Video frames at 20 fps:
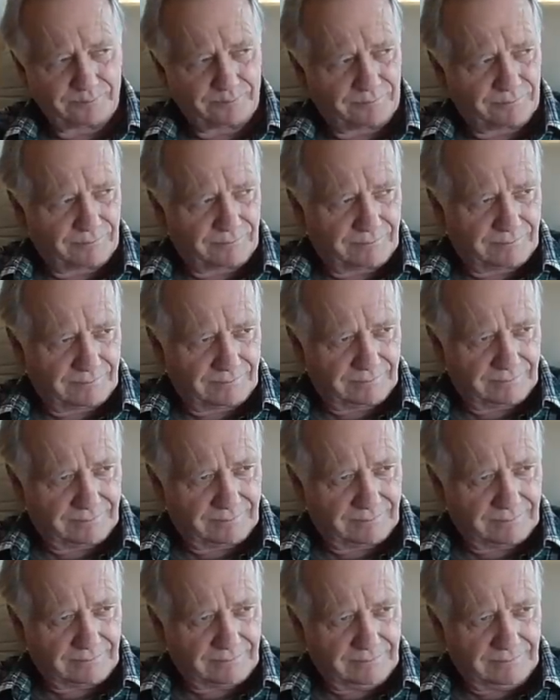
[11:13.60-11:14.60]

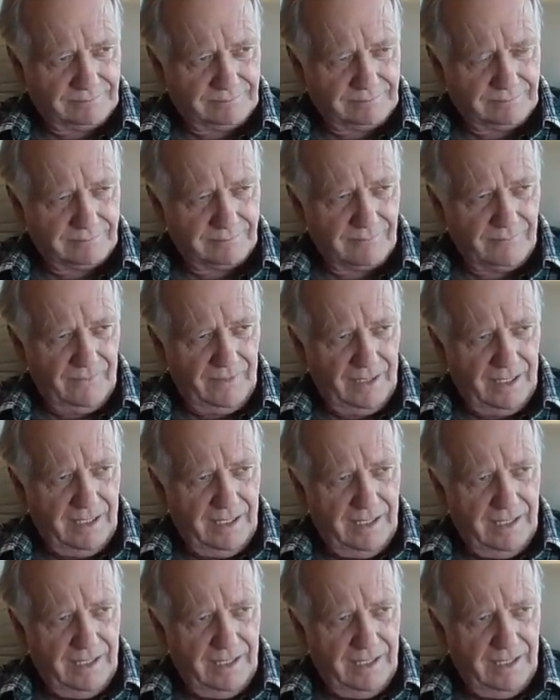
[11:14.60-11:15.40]
(no one is talking)